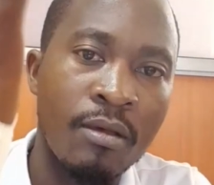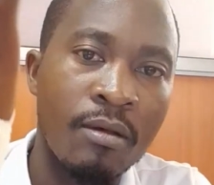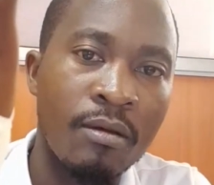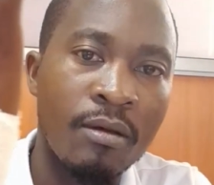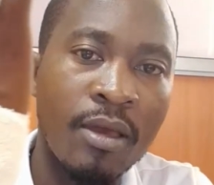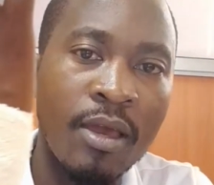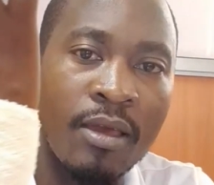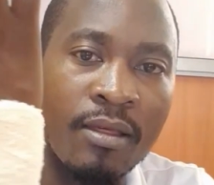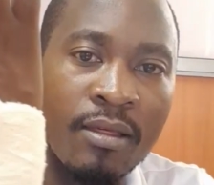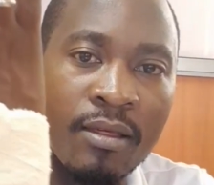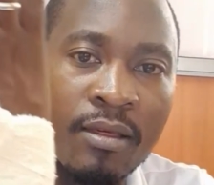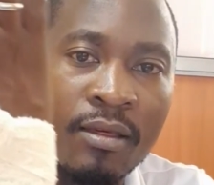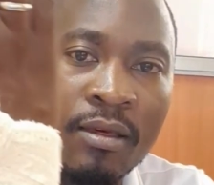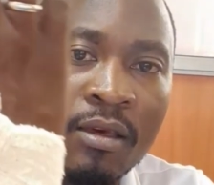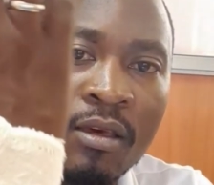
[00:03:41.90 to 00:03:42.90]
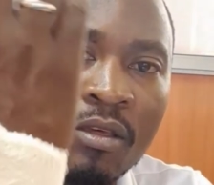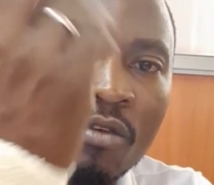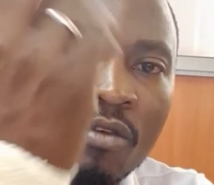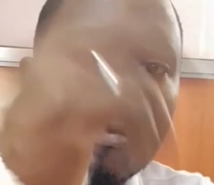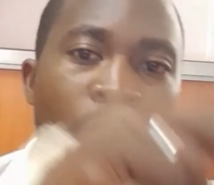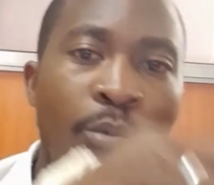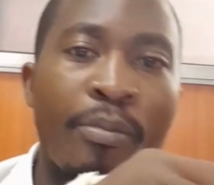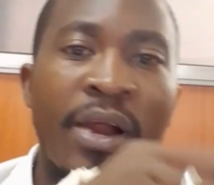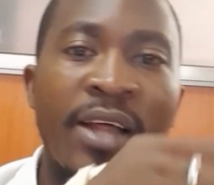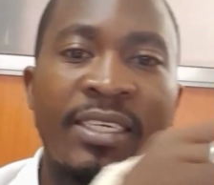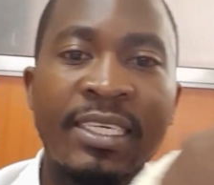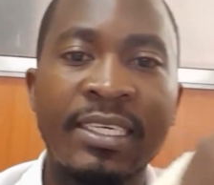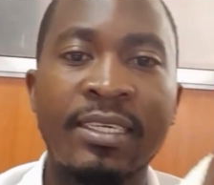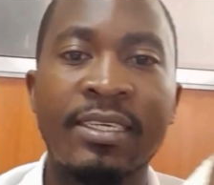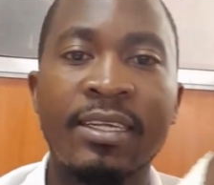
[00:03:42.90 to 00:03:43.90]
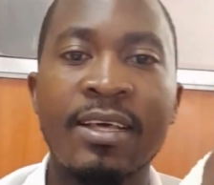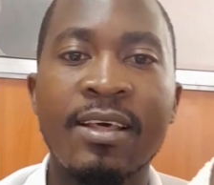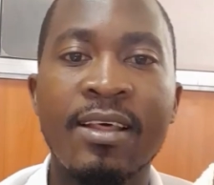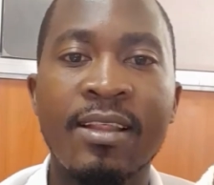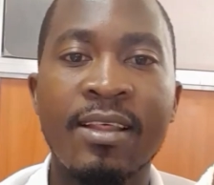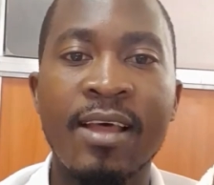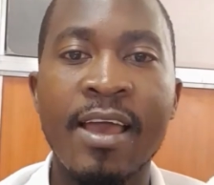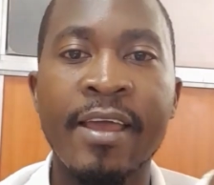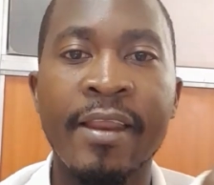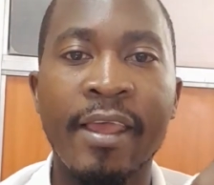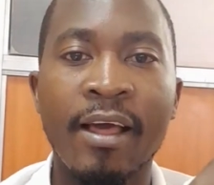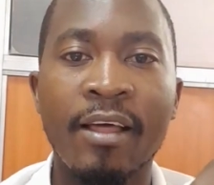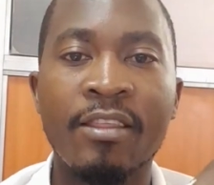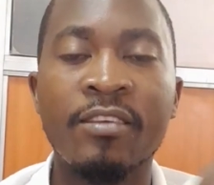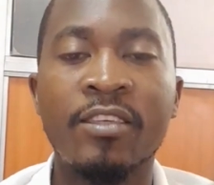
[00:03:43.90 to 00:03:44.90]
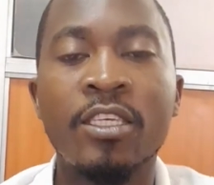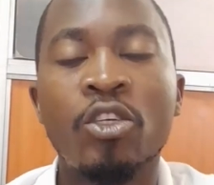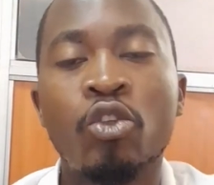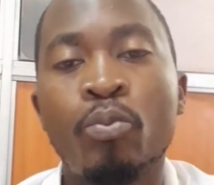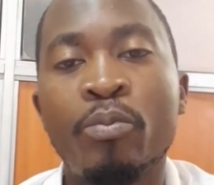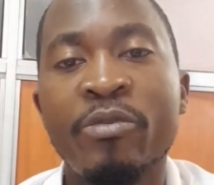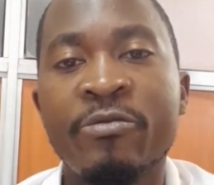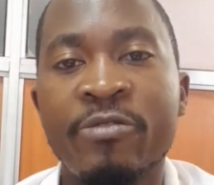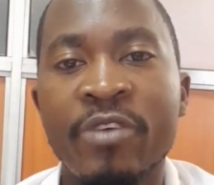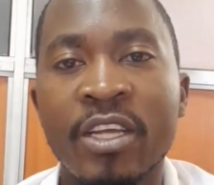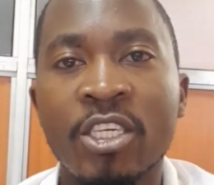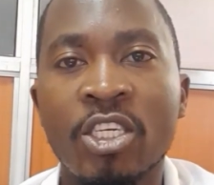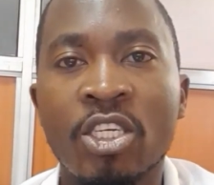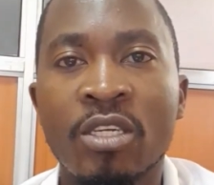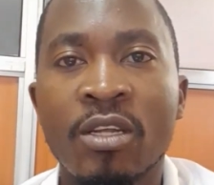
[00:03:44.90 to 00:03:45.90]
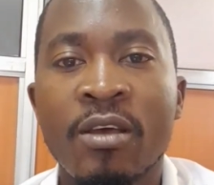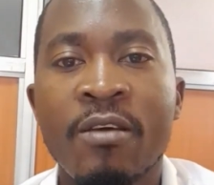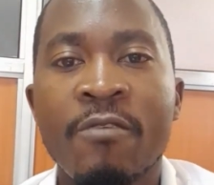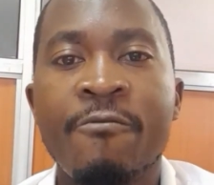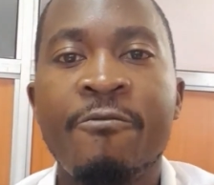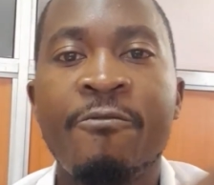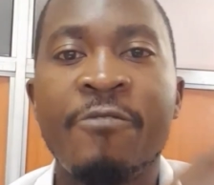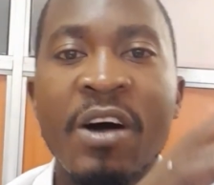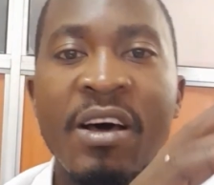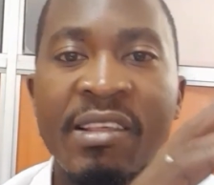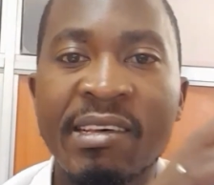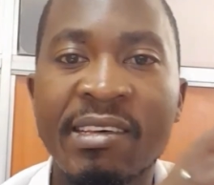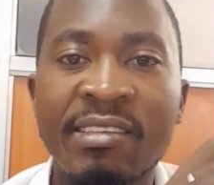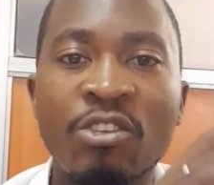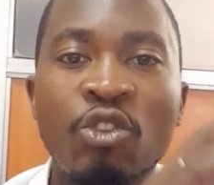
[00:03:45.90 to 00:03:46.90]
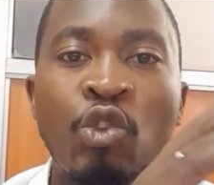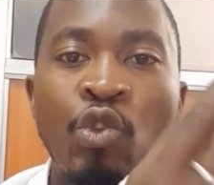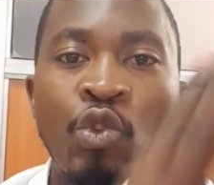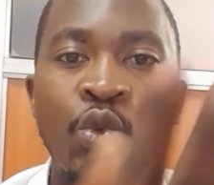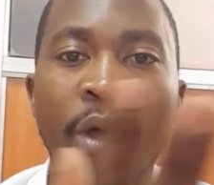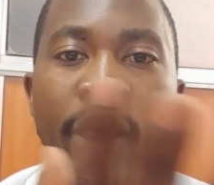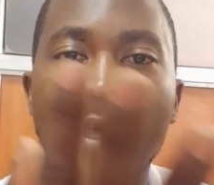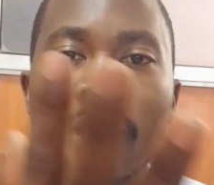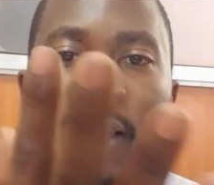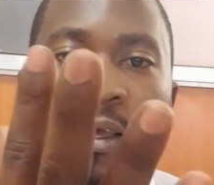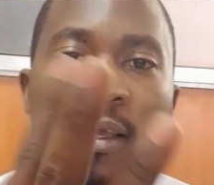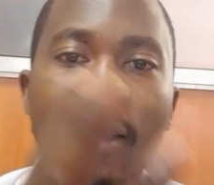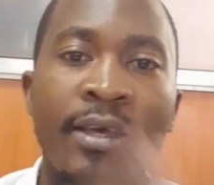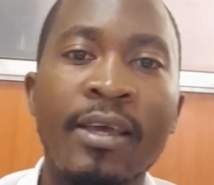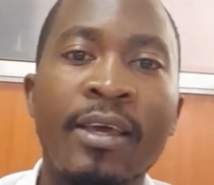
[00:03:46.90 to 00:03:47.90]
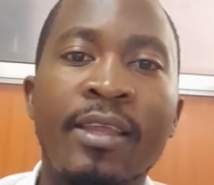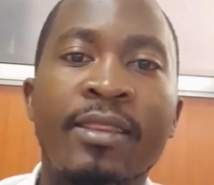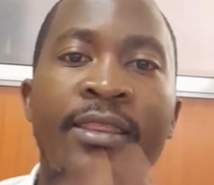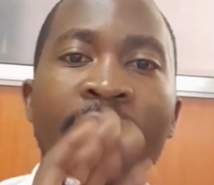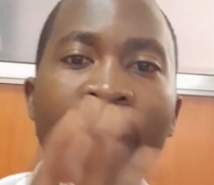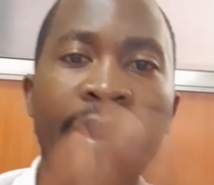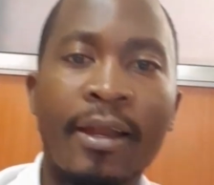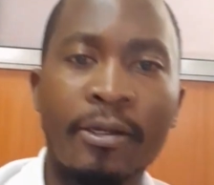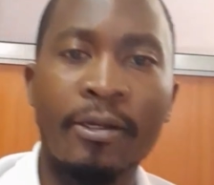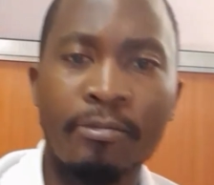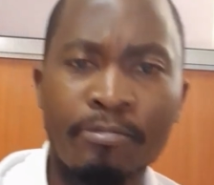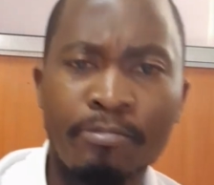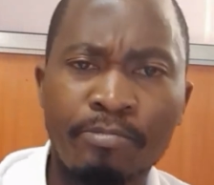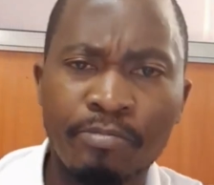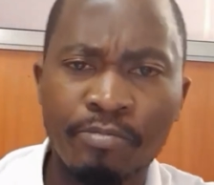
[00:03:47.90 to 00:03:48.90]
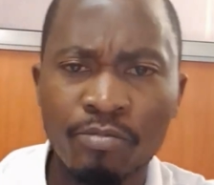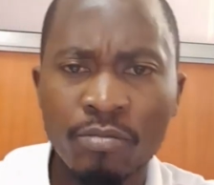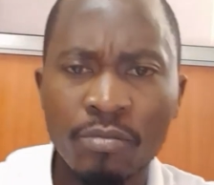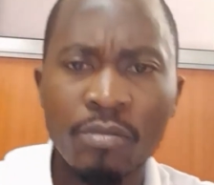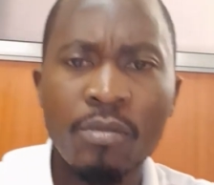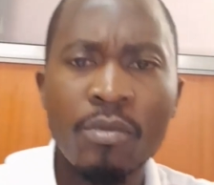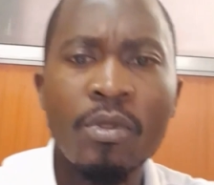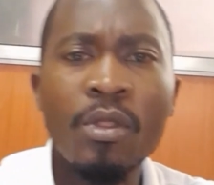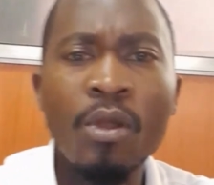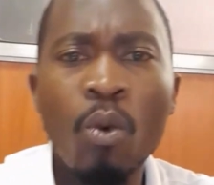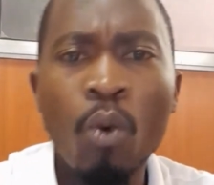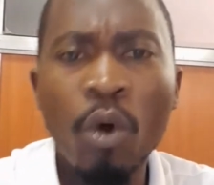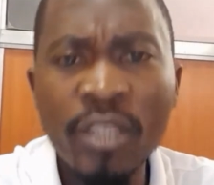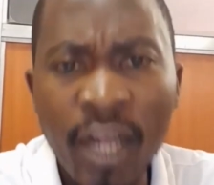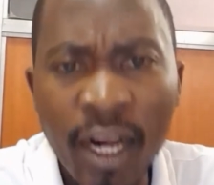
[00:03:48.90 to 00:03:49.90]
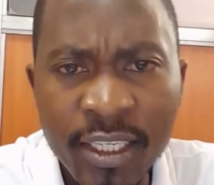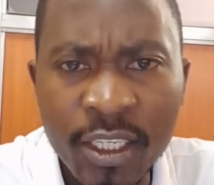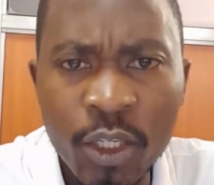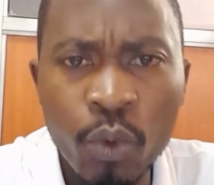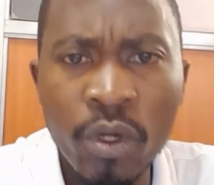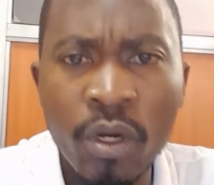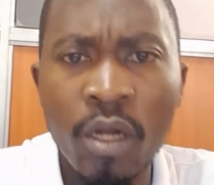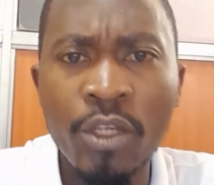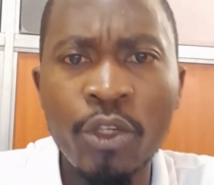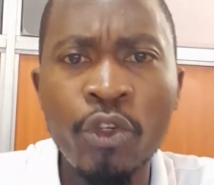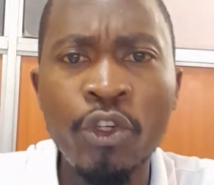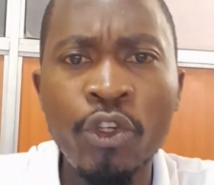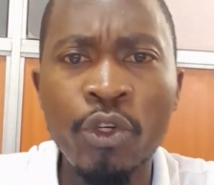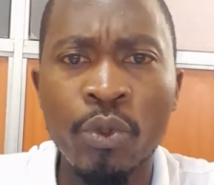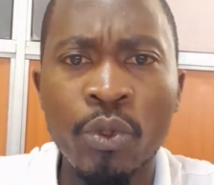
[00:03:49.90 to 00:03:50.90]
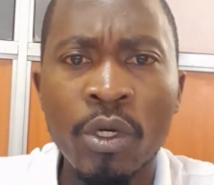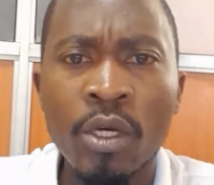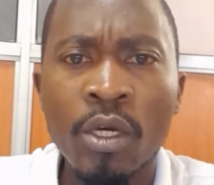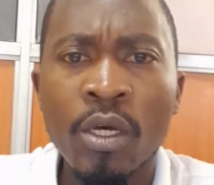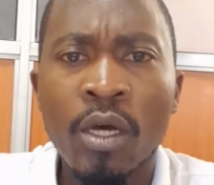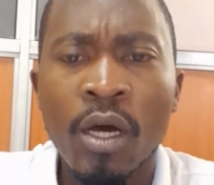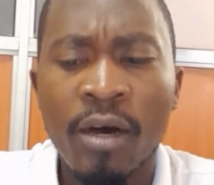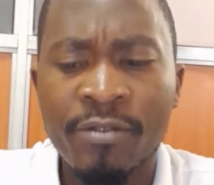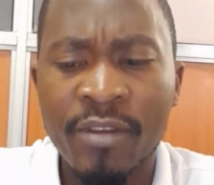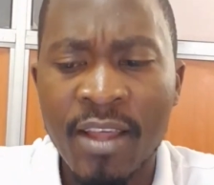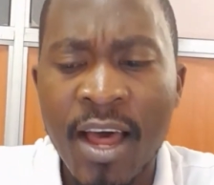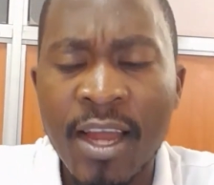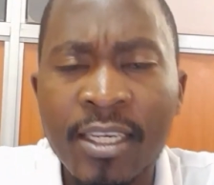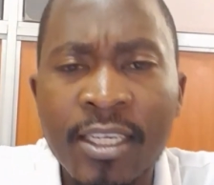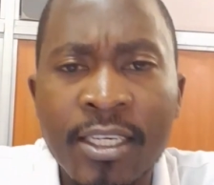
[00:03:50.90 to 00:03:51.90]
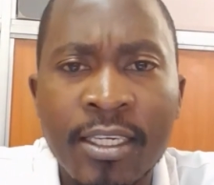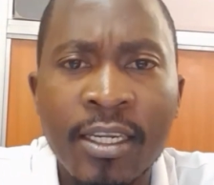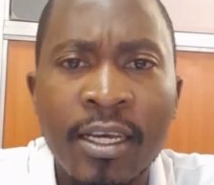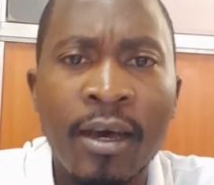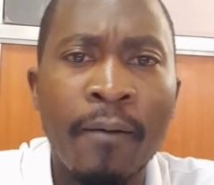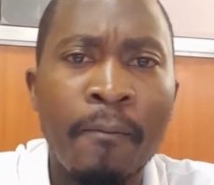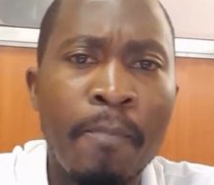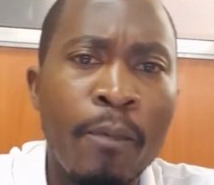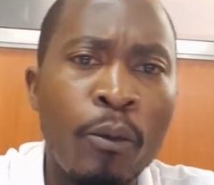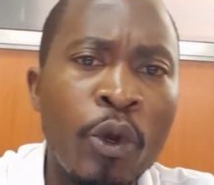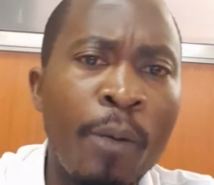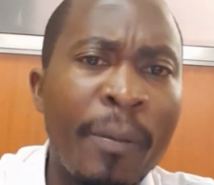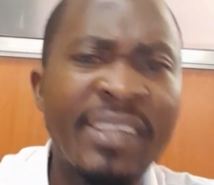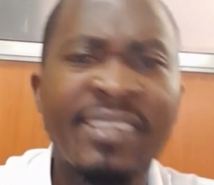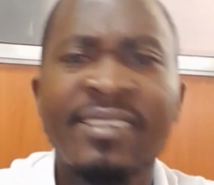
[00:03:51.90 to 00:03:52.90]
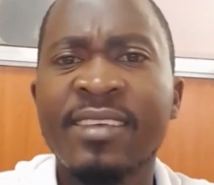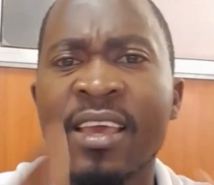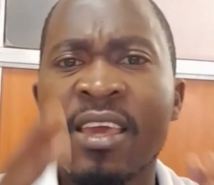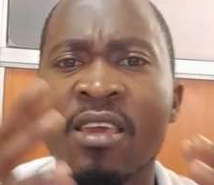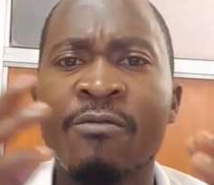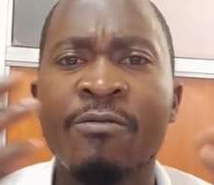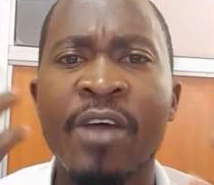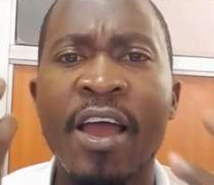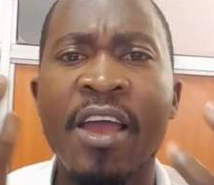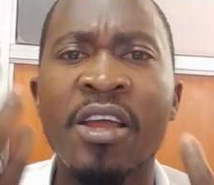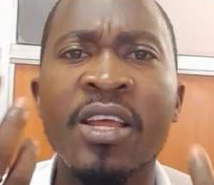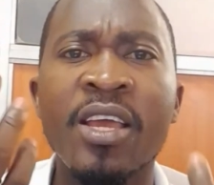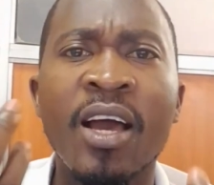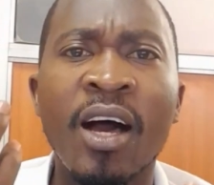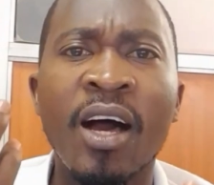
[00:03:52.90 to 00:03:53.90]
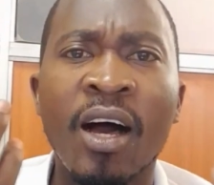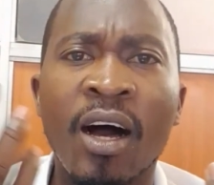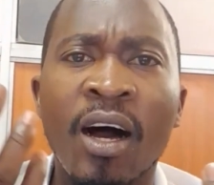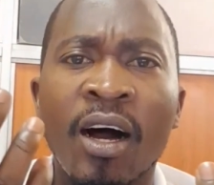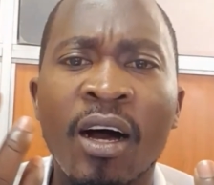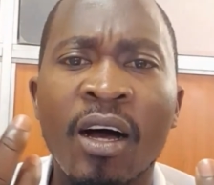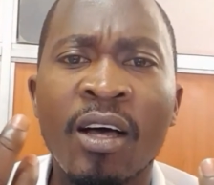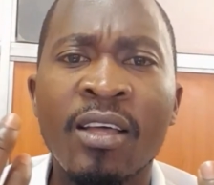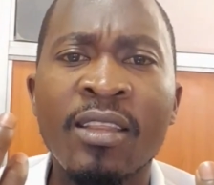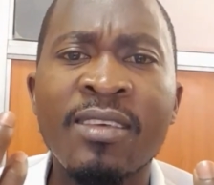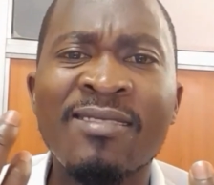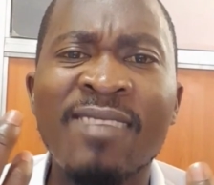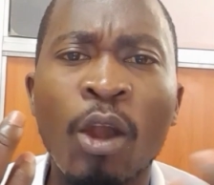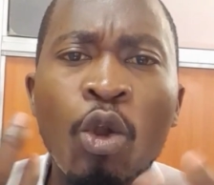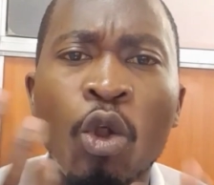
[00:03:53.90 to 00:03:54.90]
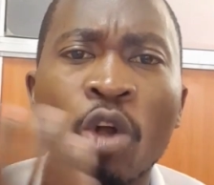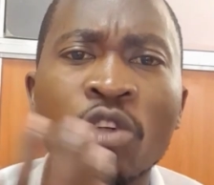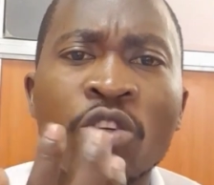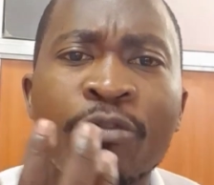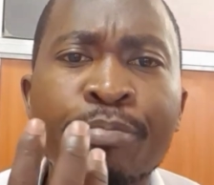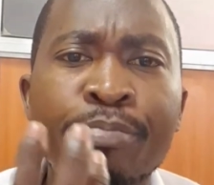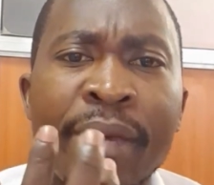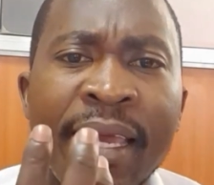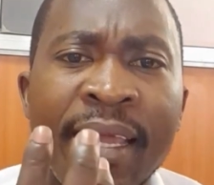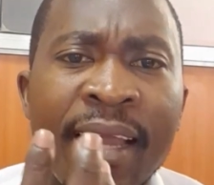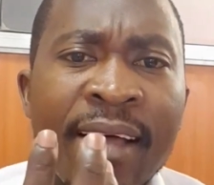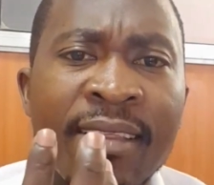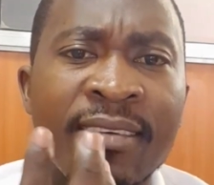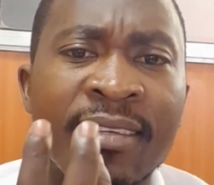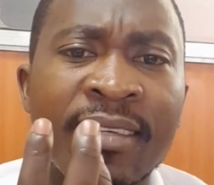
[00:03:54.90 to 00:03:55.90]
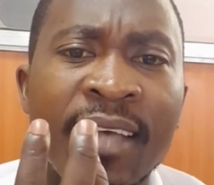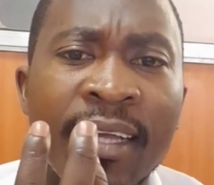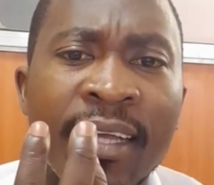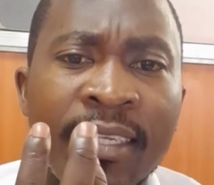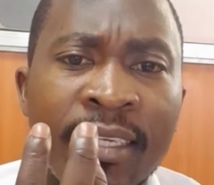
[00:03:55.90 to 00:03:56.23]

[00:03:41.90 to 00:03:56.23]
Okay, you've compressed the area. This is to prevent further swelling. Then, what else do we need to do? After that, we normally say if the area, there's a lot of pain at the site,